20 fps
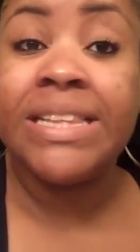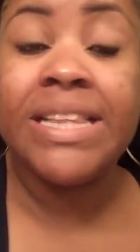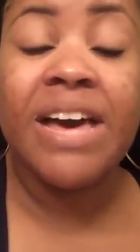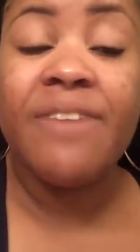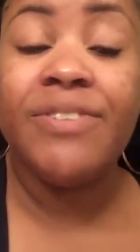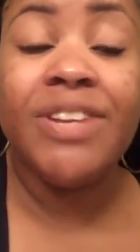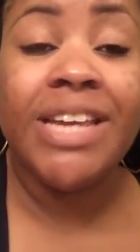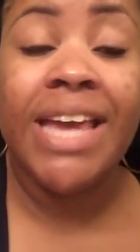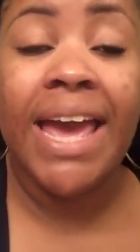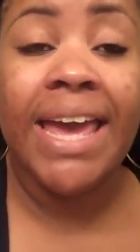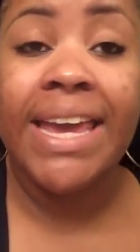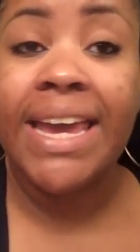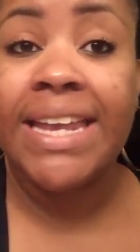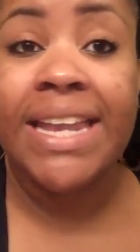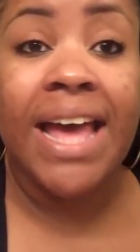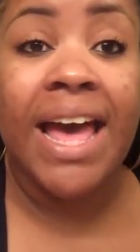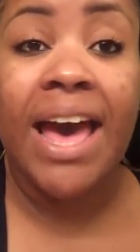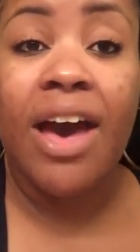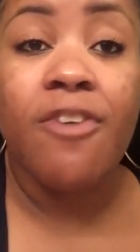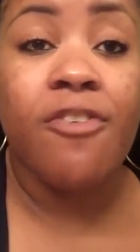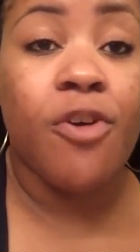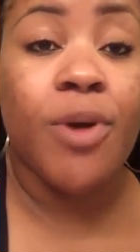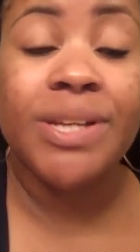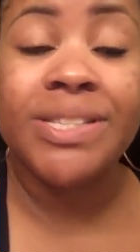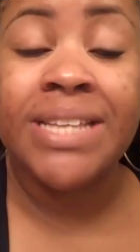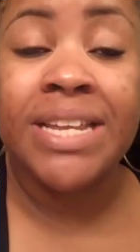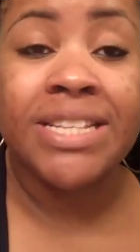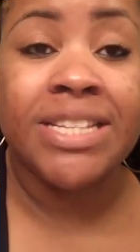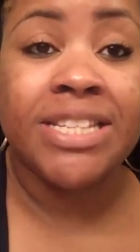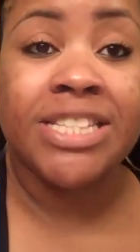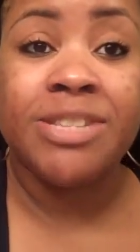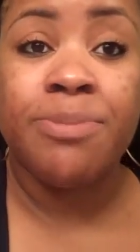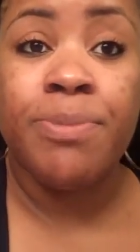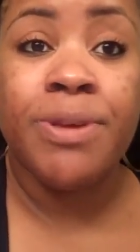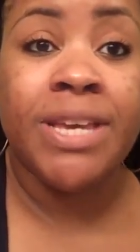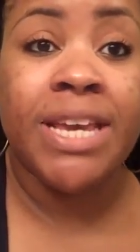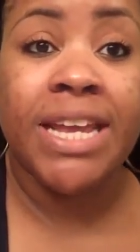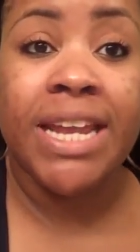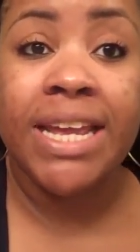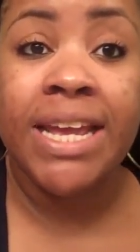Lovely ain't, and I, have always said it since the
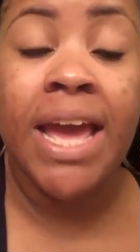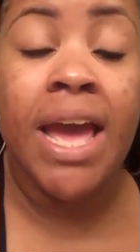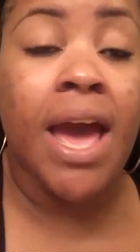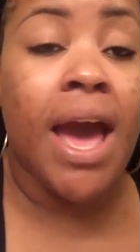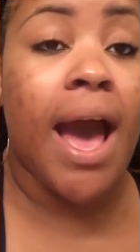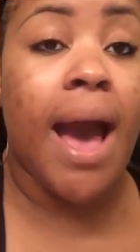beginning,